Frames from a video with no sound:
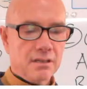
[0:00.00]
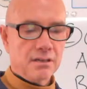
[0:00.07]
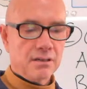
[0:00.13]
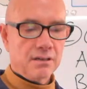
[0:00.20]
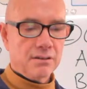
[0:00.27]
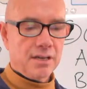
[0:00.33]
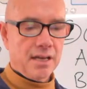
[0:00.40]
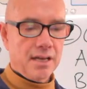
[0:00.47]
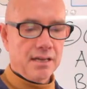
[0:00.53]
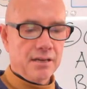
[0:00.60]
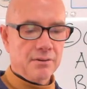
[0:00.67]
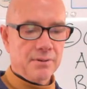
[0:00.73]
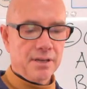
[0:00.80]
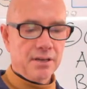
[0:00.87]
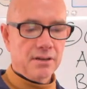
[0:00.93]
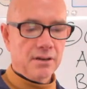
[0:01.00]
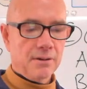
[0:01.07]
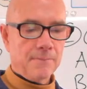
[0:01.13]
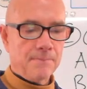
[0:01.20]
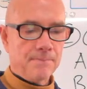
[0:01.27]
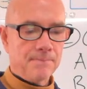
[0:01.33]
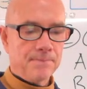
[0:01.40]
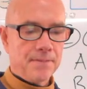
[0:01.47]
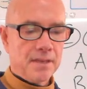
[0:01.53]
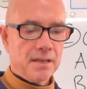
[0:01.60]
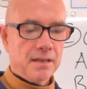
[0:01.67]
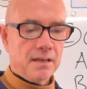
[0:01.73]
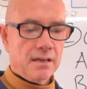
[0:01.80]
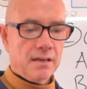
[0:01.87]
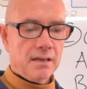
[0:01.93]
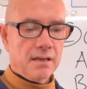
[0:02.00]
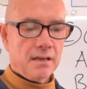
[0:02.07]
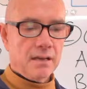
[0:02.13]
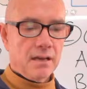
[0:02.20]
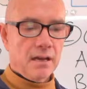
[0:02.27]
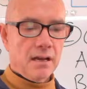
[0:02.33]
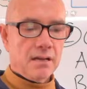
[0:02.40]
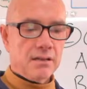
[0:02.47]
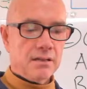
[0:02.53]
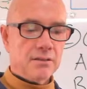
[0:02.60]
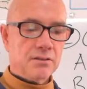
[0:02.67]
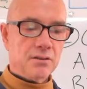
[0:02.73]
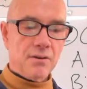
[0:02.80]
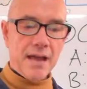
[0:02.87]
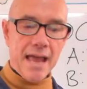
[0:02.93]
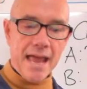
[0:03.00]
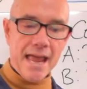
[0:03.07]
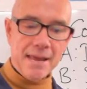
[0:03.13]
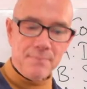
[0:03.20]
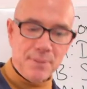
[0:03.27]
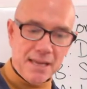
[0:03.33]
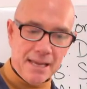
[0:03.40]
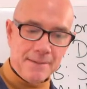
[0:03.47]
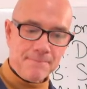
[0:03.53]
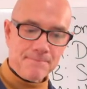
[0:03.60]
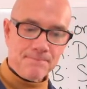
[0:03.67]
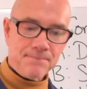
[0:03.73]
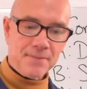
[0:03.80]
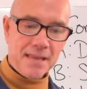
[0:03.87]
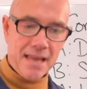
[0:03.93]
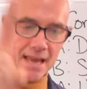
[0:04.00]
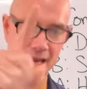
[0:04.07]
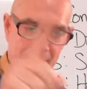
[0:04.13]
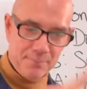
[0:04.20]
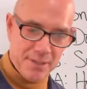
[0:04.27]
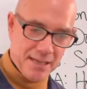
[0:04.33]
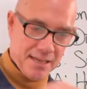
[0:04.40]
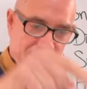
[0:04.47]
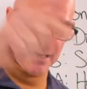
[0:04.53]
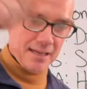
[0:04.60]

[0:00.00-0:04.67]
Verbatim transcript: Okay, here we go. So AB, AB,